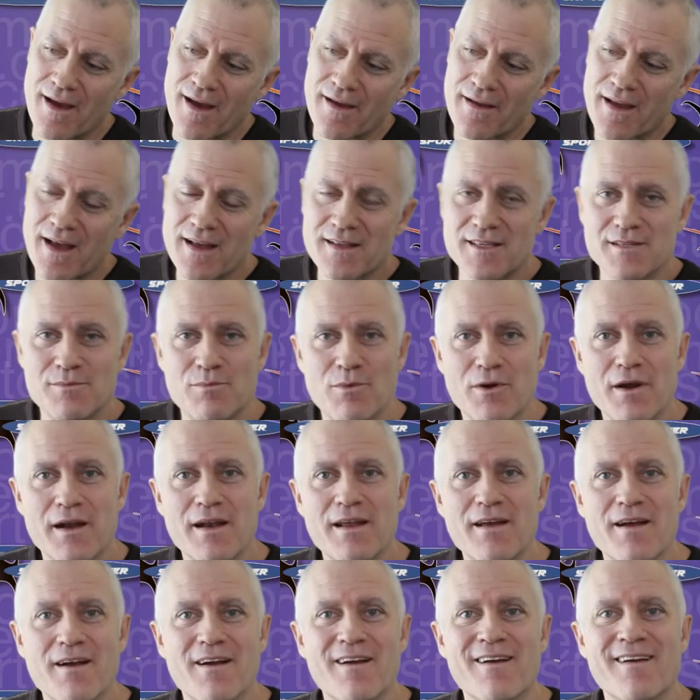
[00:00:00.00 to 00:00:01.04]
I got some
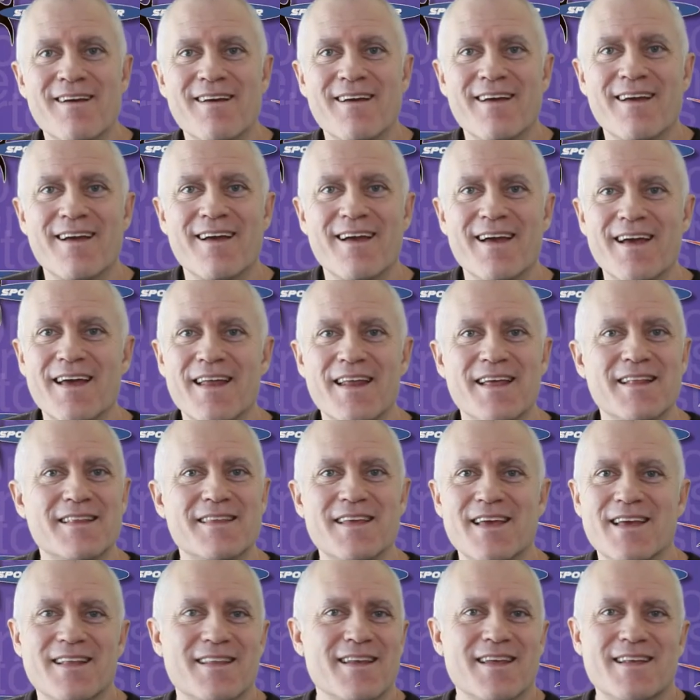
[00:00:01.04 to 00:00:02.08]
right here, and
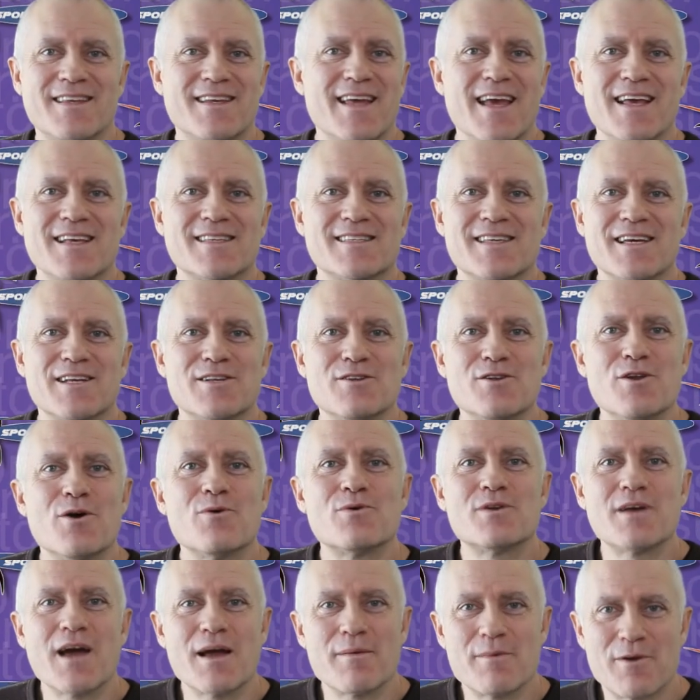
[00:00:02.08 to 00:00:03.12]
it, it, it takes like
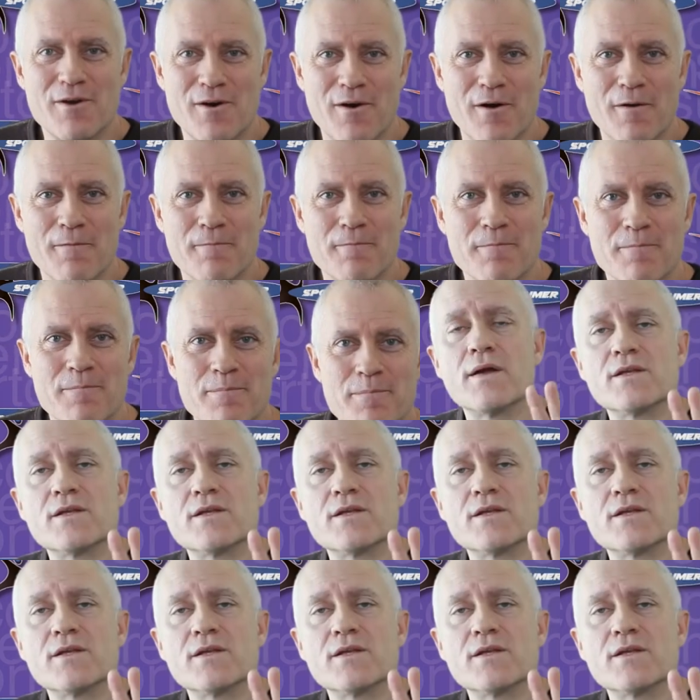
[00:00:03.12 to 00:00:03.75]
no time at all.